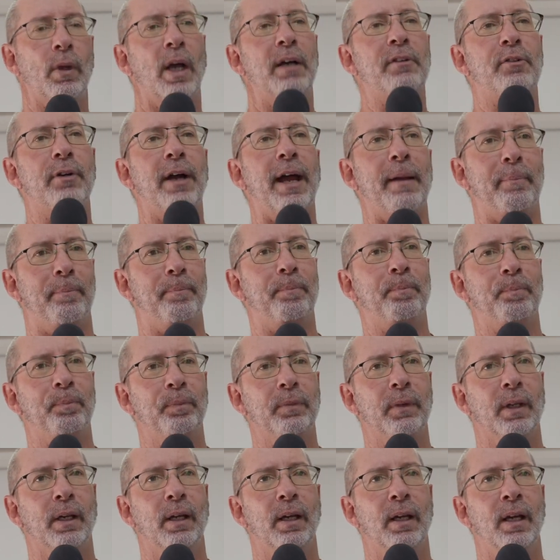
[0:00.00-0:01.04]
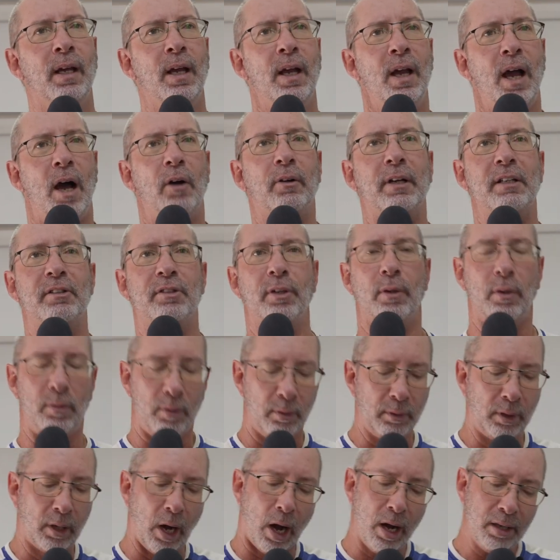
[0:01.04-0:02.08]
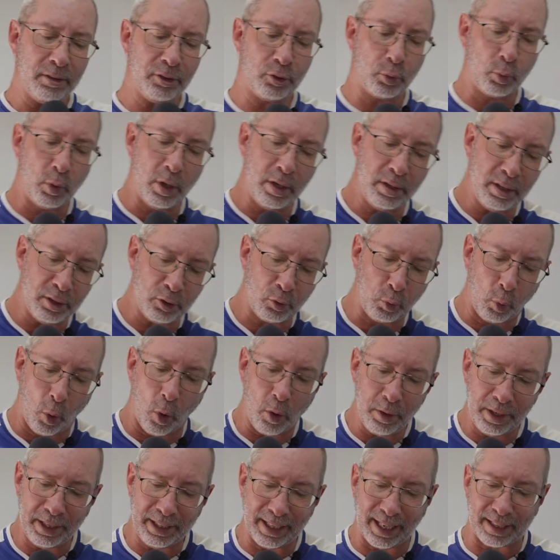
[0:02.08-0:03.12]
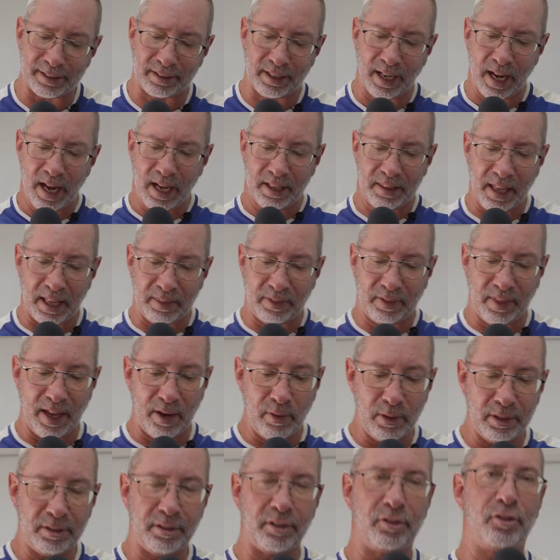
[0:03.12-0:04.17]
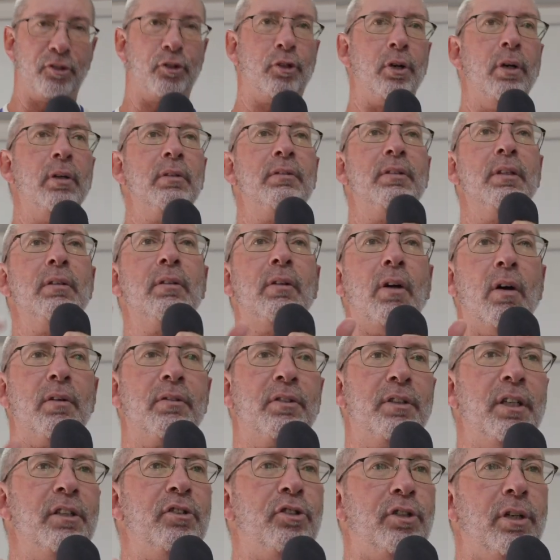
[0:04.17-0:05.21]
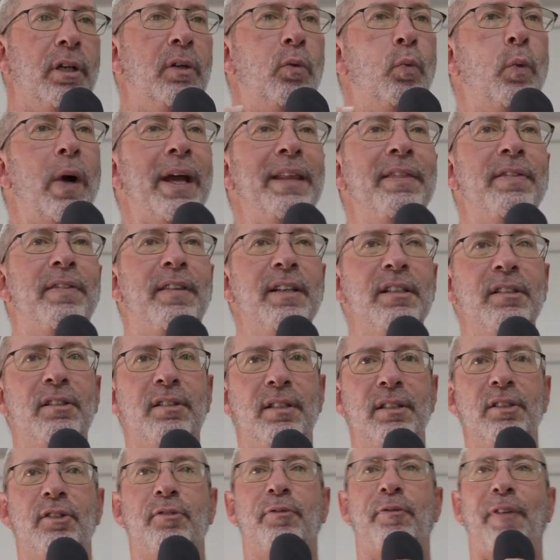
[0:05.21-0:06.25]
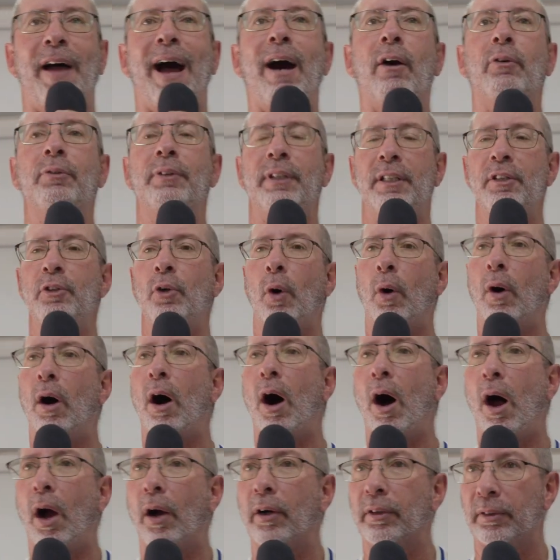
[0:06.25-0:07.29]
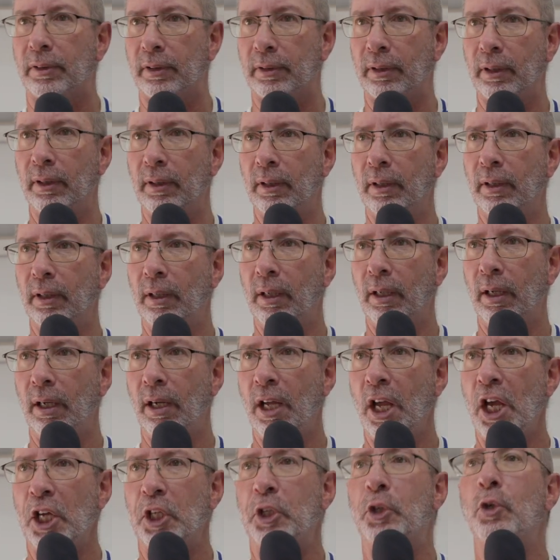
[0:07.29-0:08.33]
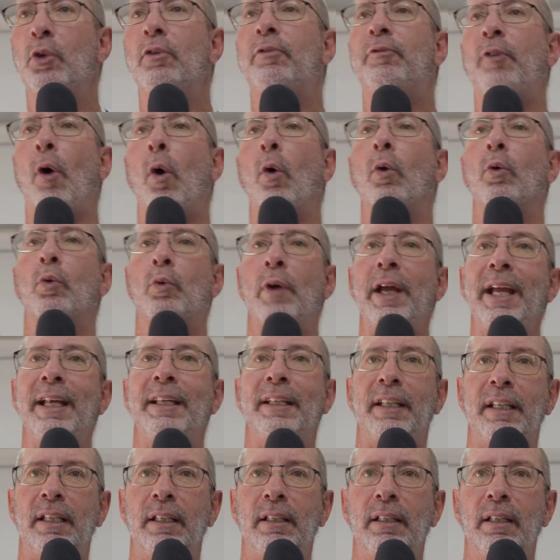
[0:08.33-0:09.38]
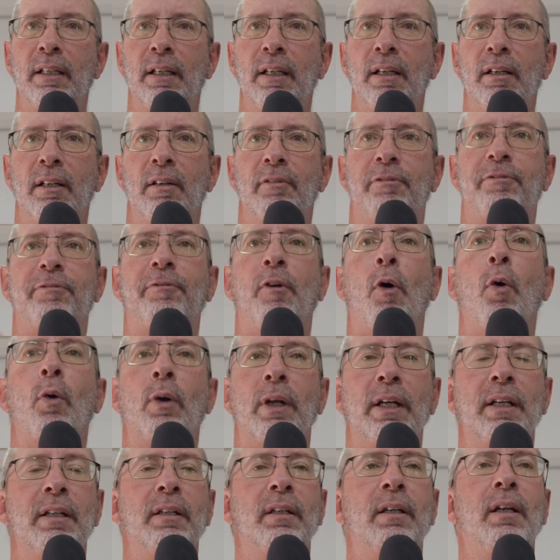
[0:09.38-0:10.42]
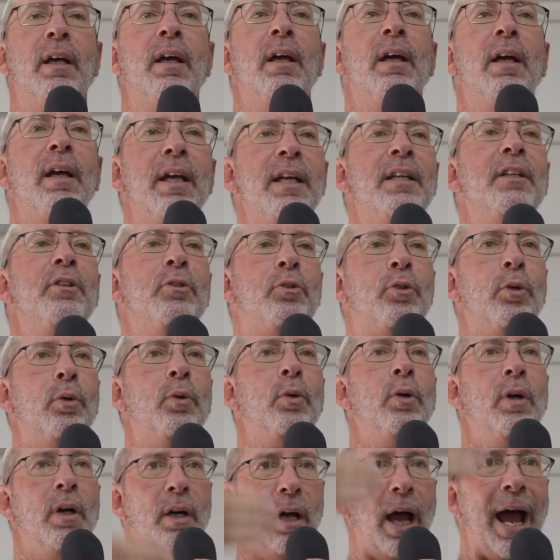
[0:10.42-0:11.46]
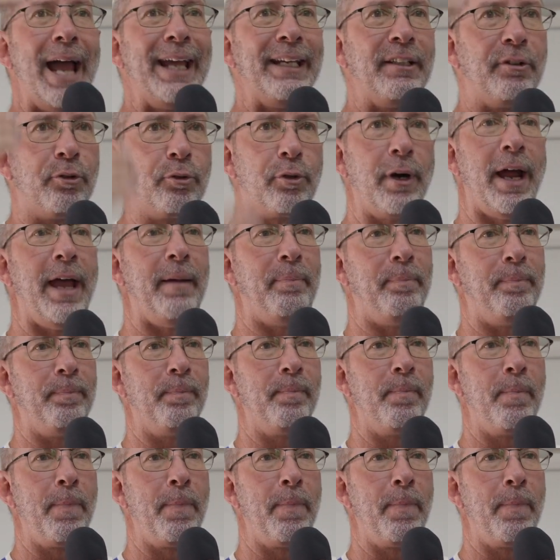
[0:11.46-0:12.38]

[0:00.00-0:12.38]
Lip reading: A trap. Okay, so God's word is warning us that there is a certain condition when this is found in your heart, you've already fallen into a trap.